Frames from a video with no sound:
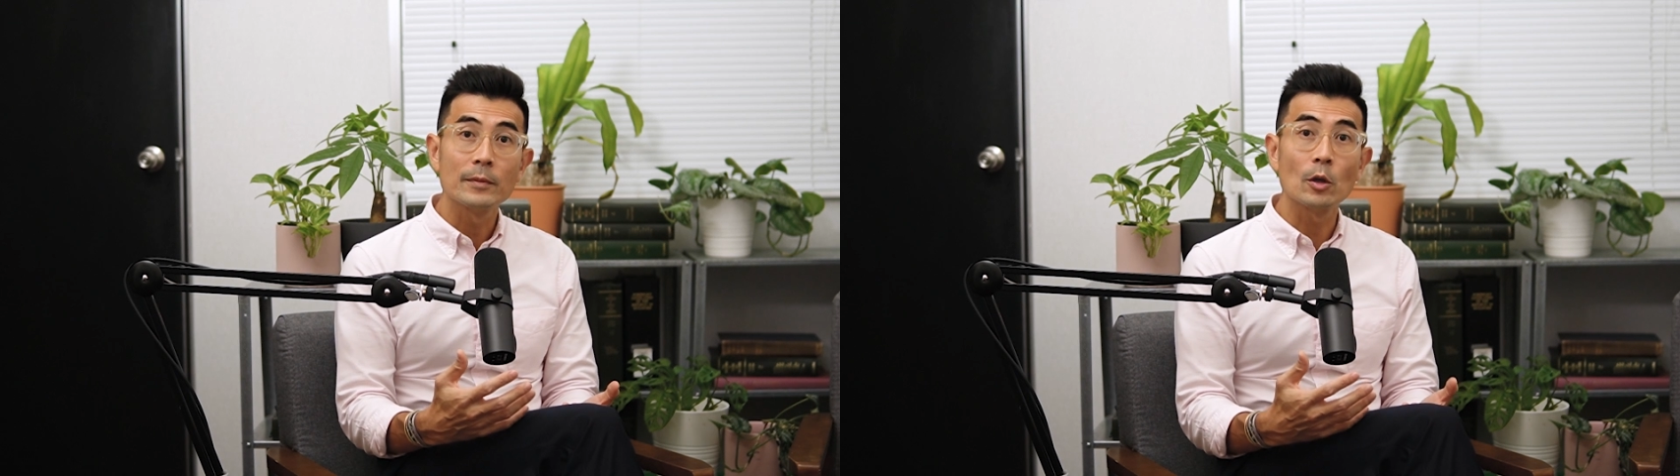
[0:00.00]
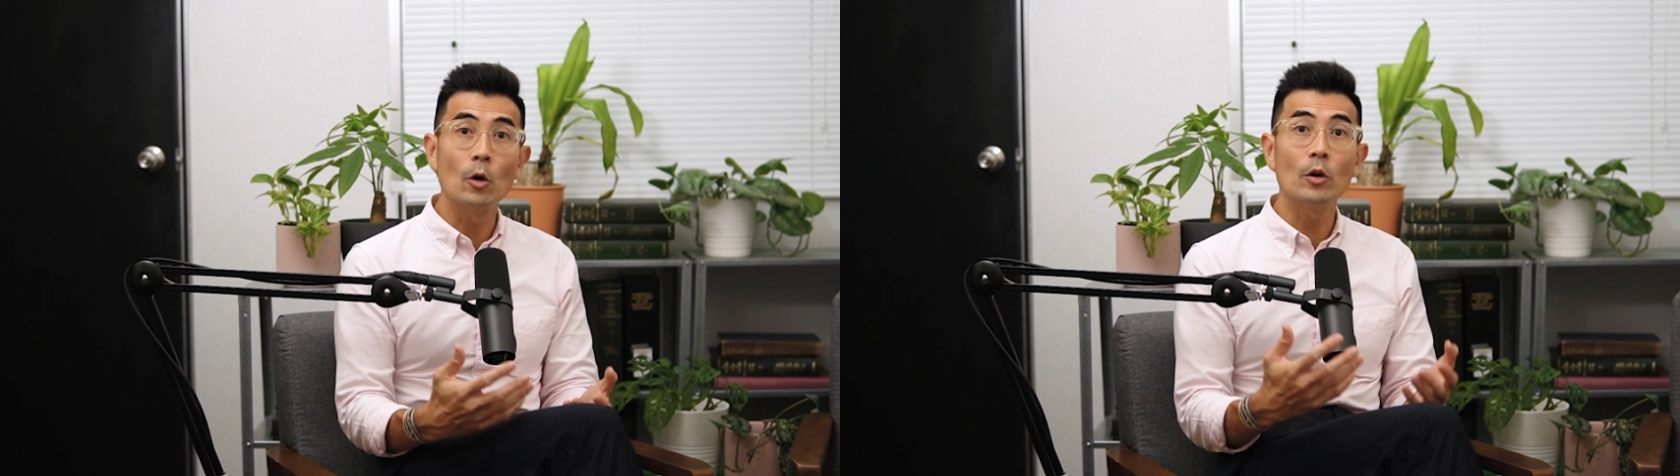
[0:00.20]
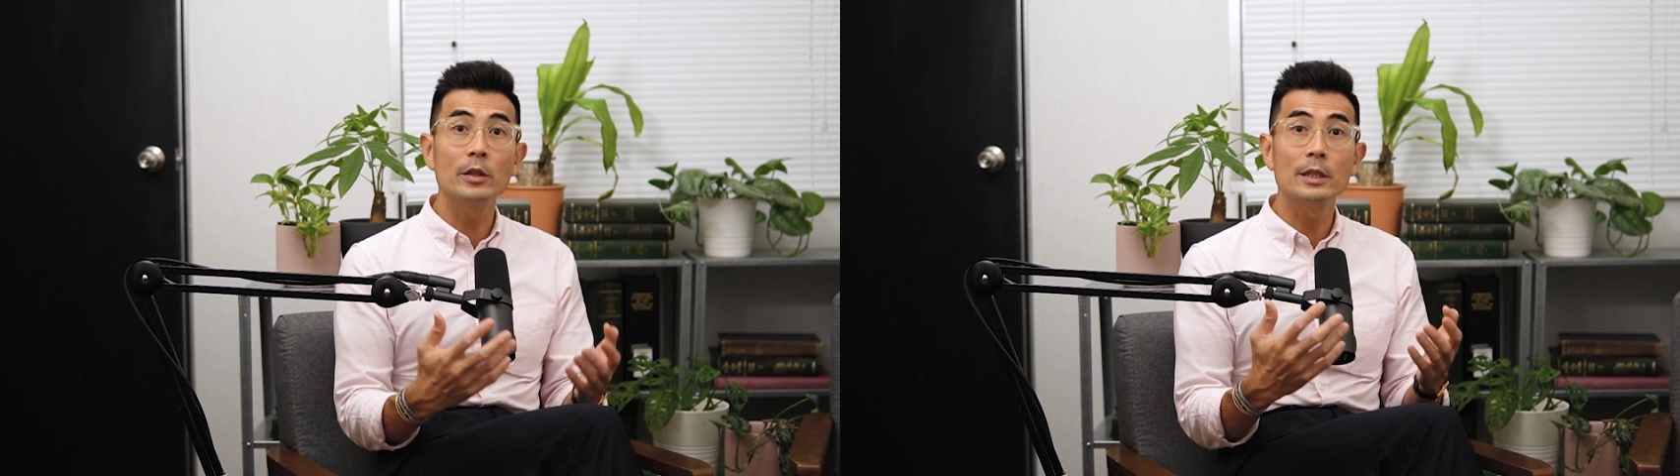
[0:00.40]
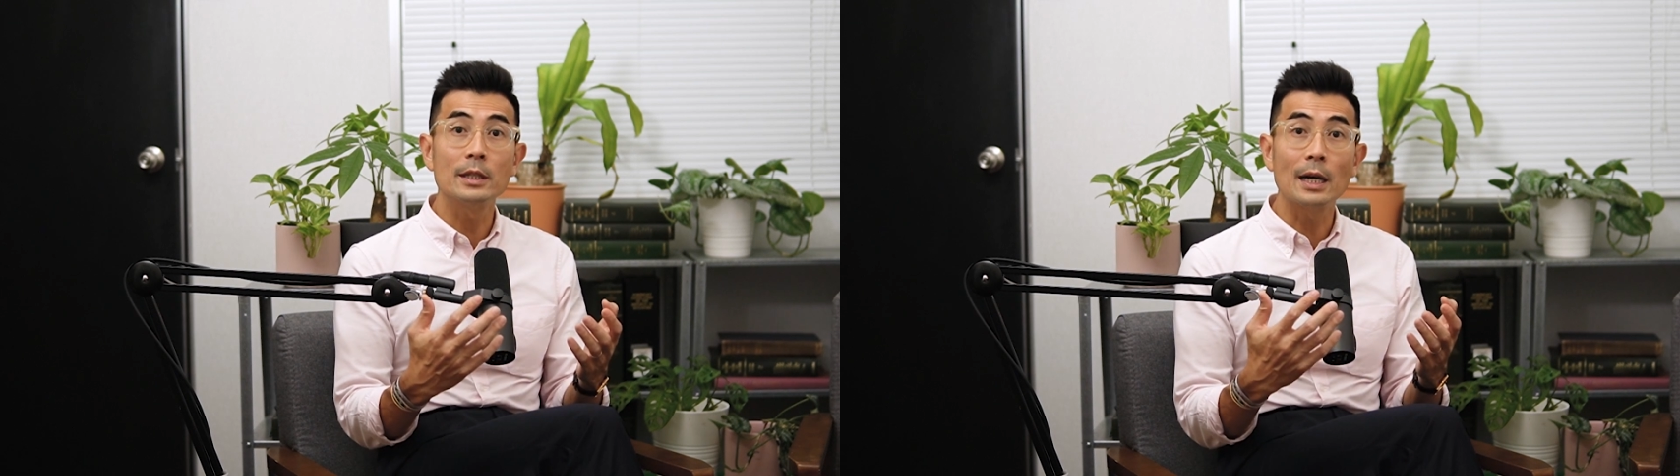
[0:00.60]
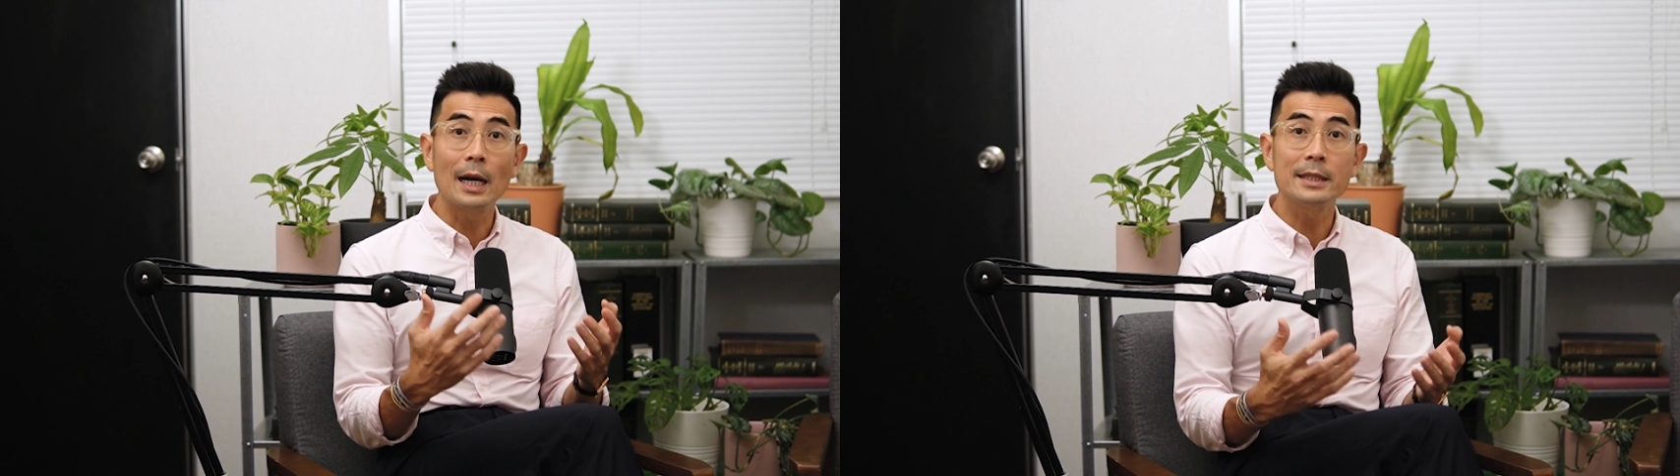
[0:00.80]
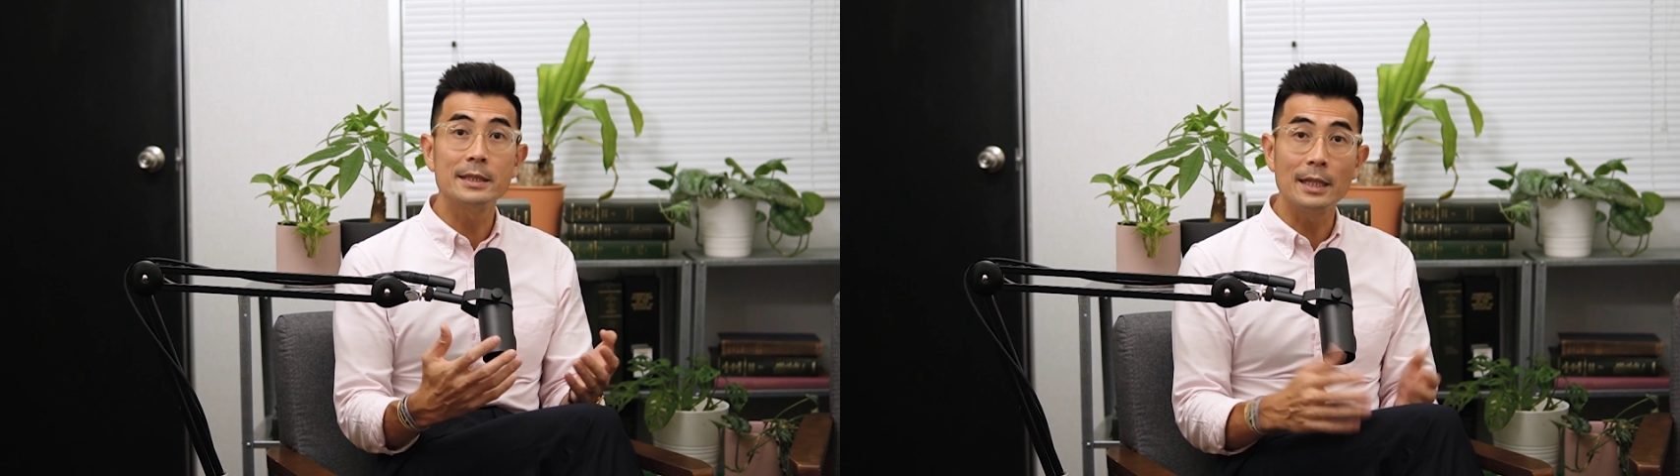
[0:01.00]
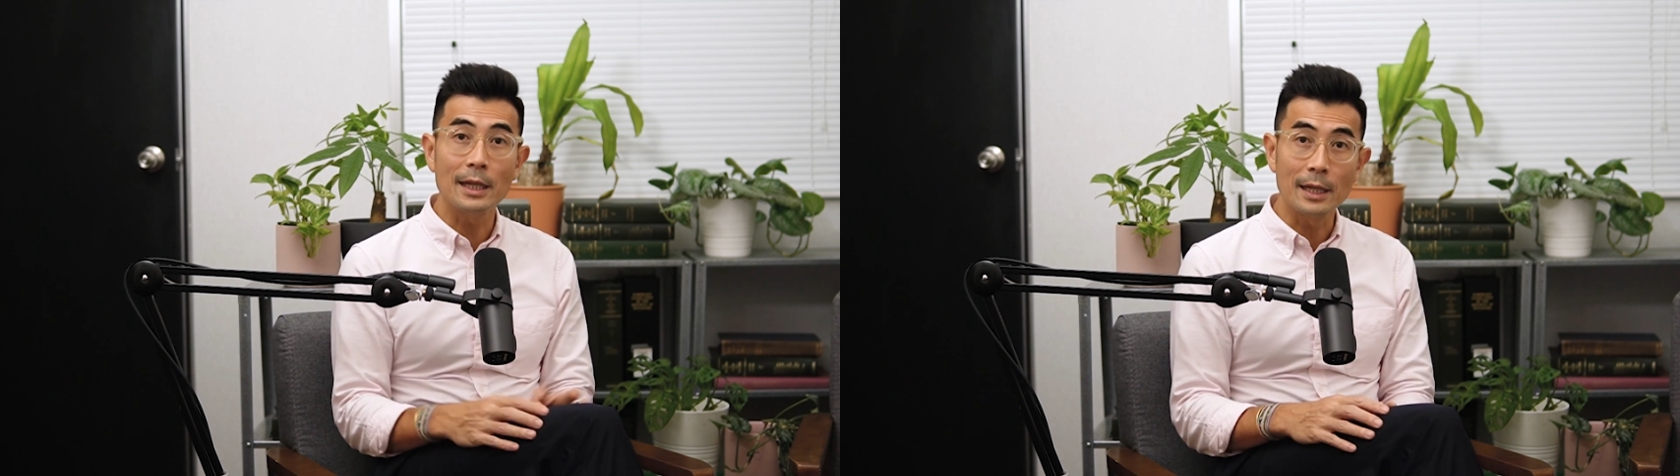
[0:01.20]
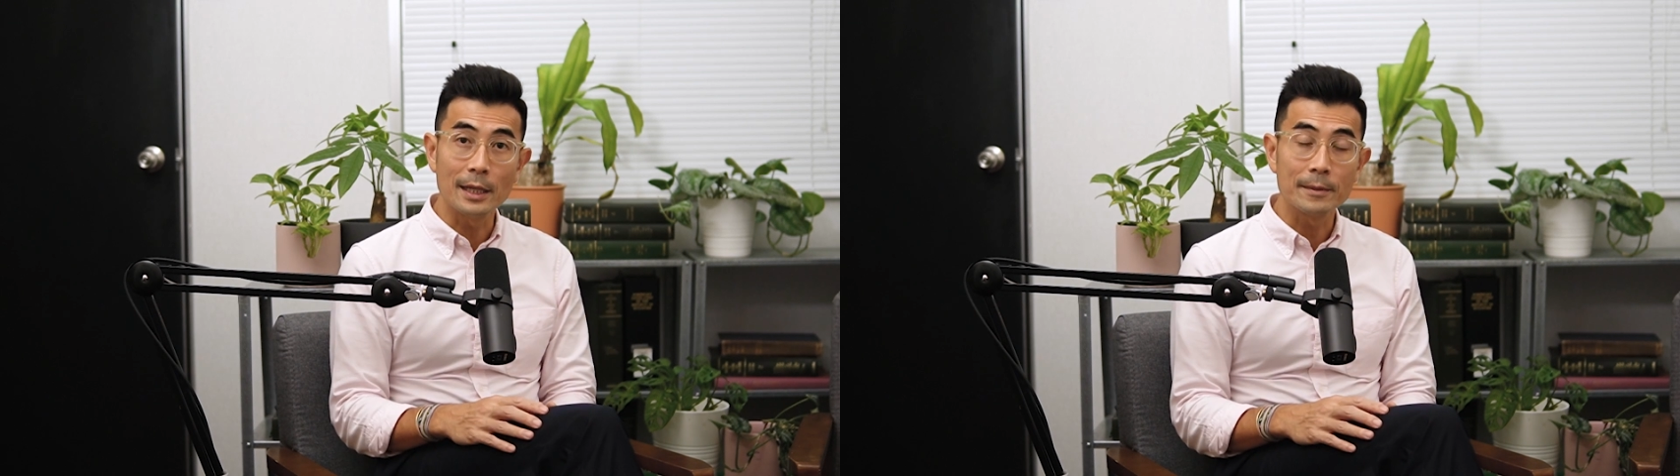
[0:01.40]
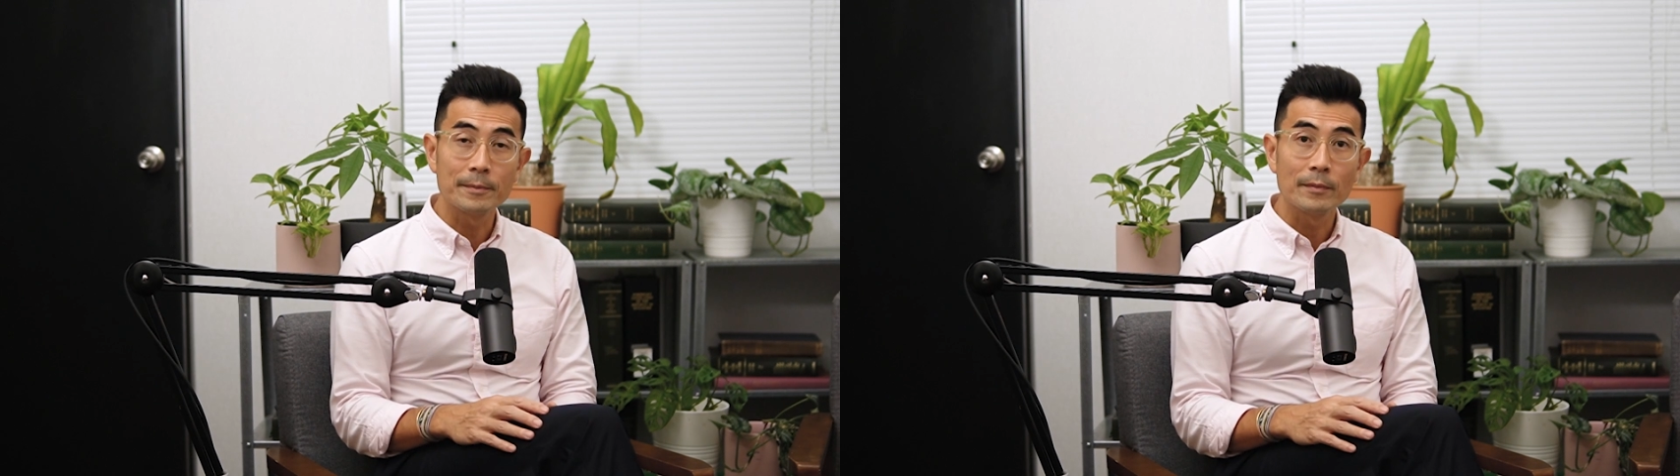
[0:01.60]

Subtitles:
or the ICAA.